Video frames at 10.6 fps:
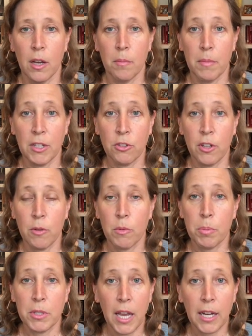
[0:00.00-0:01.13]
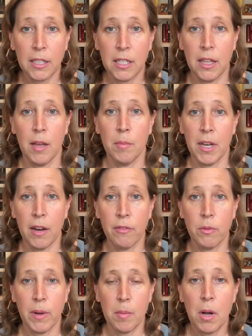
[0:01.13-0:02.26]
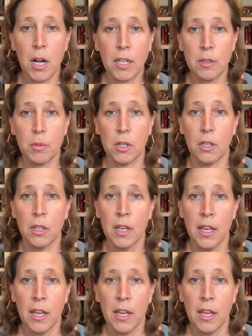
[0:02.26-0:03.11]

make sure that we're protecting them in every way possible.